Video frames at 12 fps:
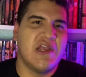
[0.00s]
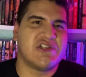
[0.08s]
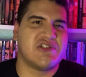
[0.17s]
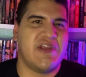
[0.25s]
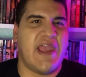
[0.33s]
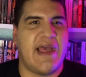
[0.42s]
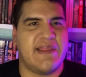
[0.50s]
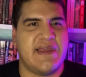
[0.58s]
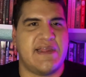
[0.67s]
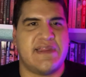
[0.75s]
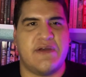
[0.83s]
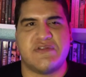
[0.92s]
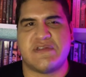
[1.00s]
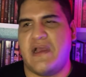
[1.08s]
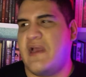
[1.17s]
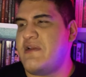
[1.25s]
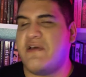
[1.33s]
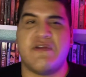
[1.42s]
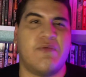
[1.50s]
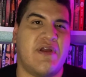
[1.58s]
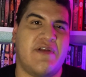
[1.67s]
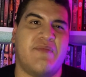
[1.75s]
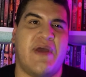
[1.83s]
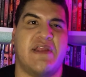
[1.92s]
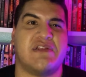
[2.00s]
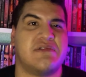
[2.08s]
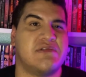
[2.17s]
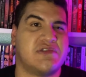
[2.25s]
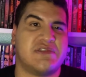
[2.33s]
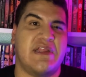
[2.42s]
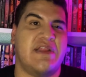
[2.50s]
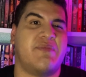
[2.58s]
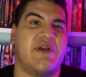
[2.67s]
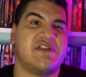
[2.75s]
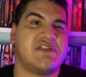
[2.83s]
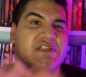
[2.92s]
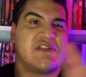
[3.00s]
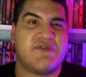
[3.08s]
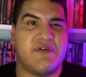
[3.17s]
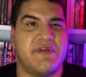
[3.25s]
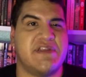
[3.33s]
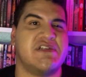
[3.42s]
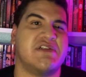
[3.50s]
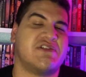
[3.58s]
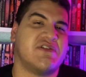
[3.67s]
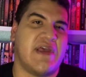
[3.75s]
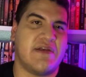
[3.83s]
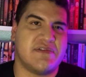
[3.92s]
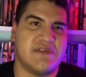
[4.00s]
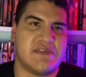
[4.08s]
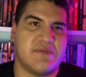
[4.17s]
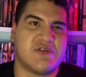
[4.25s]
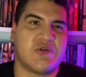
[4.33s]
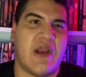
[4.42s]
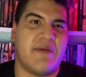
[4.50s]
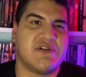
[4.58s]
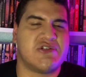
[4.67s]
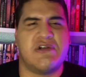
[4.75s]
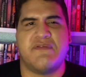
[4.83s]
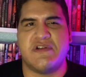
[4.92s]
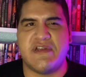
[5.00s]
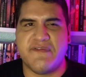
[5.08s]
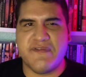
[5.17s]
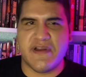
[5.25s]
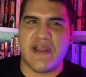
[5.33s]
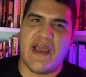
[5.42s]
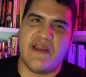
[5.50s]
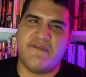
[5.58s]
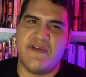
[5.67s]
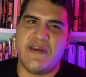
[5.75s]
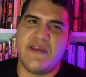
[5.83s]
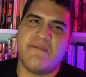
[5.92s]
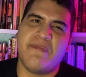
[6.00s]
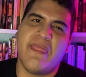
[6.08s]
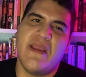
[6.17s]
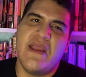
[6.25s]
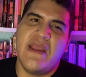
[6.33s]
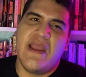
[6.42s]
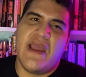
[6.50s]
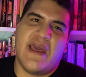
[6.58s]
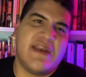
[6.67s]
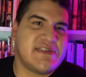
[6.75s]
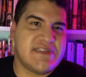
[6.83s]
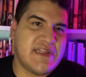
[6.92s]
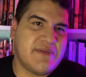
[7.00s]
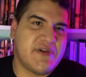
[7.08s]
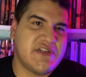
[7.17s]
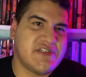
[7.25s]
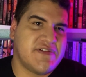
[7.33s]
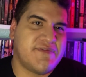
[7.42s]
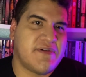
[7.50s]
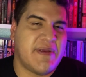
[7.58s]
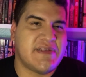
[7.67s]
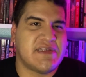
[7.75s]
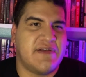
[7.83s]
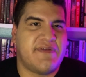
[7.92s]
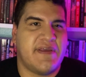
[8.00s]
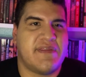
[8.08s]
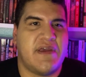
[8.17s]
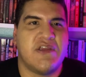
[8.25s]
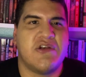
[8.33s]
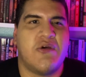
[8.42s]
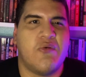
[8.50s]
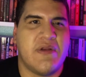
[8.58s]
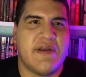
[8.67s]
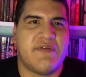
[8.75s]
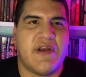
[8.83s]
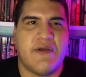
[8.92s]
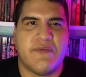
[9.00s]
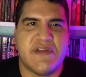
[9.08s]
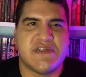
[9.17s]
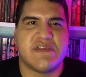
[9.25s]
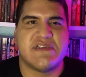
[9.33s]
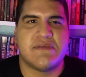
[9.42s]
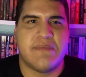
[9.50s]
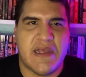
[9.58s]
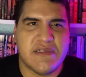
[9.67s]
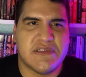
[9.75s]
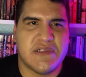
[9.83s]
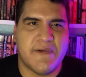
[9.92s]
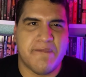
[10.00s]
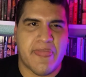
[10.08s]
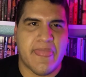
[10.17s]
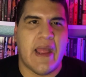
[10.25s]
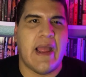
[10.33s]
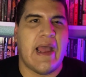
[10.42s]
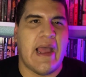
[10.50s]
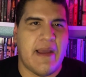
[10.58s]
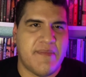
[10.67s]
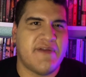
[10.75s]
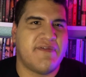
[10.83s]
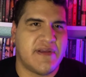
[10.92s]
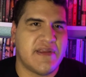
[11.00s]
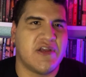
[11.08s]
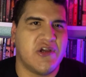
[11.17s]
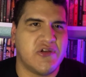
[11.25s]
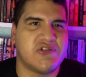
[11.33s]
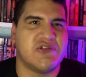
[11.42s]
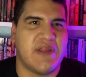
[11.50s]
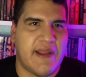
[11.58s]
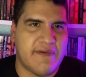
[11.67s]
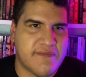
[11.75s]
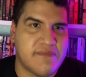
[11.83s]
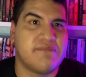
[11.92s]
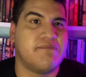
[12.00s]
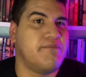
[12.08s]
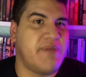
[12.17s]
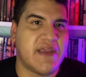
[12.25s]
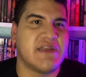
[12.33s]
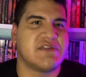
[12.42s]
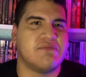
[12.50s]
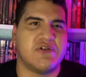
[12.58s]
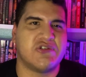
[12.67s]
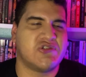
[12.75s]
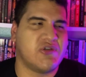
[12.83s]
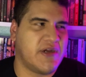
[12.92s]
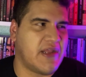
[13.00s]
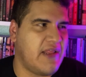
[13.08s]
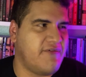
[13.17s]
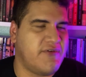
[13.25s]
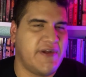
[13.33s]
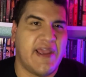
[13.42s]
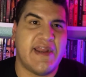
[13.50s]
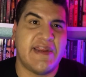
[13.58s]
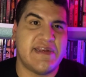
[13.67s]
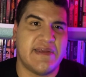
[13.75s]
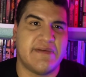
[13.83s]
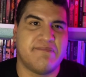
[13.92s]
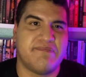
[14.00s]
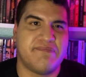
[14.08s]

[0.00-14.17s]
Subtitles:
So yeah, that was another one of my celebrations for reaching 2,000 subscribers, sort of a different kind of video, and a celebration for myself. I thought, you know, whenever I reach this milestone, I'm gonna fucking go to that biggest bookstore in California, and I did.